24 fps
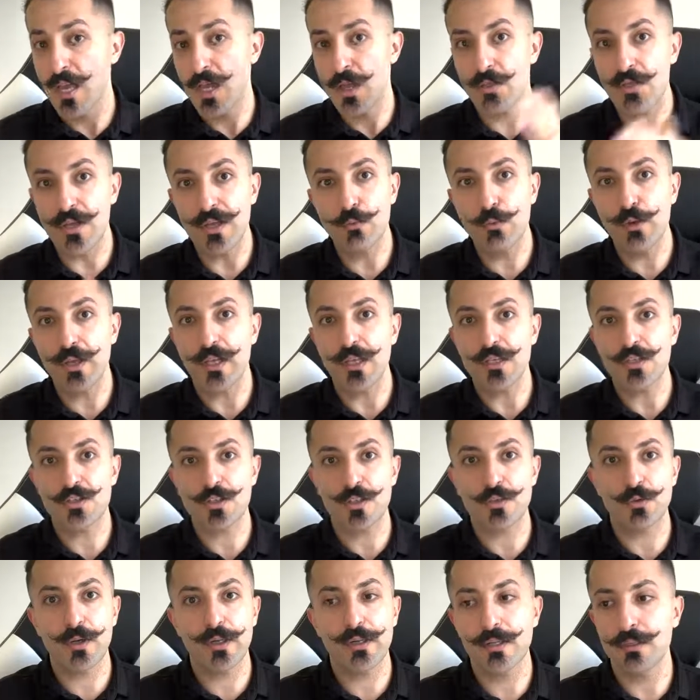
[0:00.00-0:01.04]
then we can
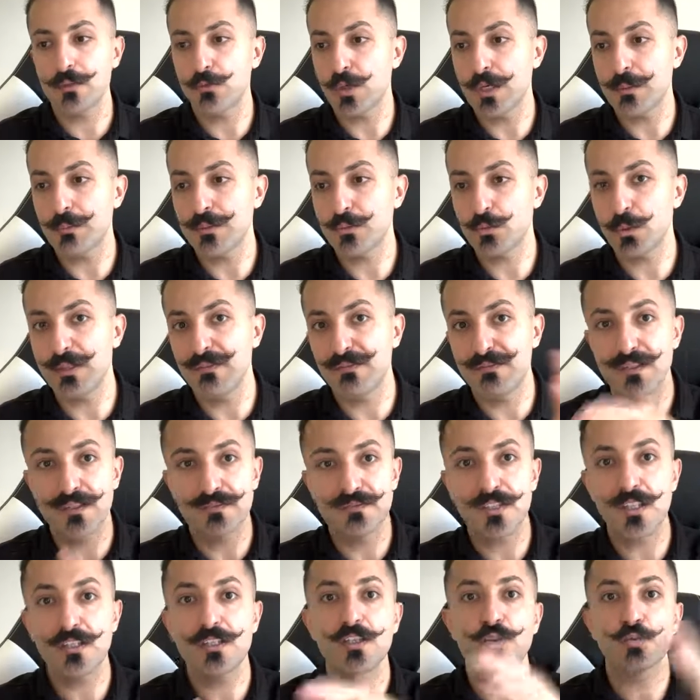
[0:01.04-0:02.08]
generate anywhere between
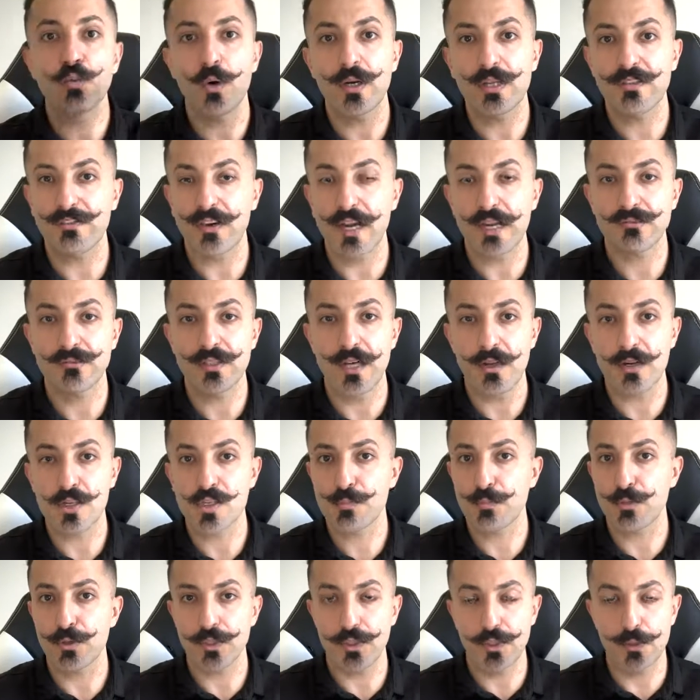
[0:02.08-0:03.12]
$15 to
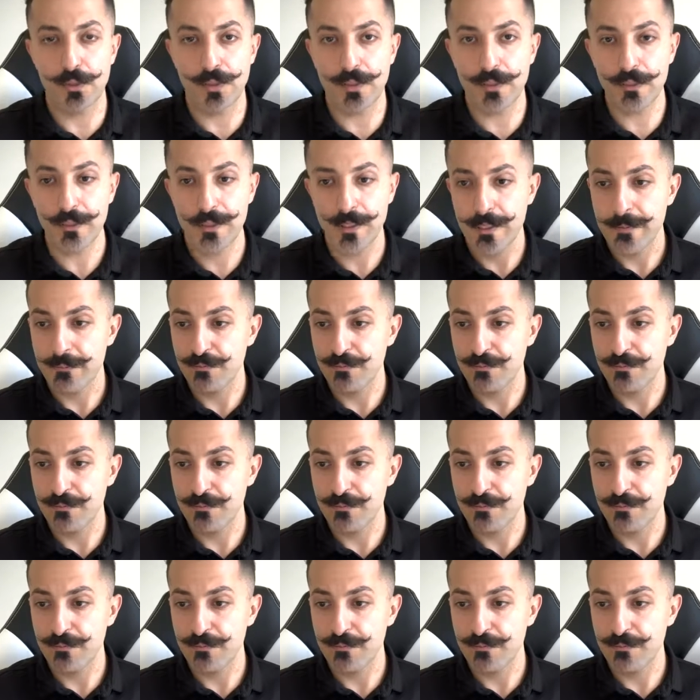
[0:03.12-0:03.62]
$25 per unit.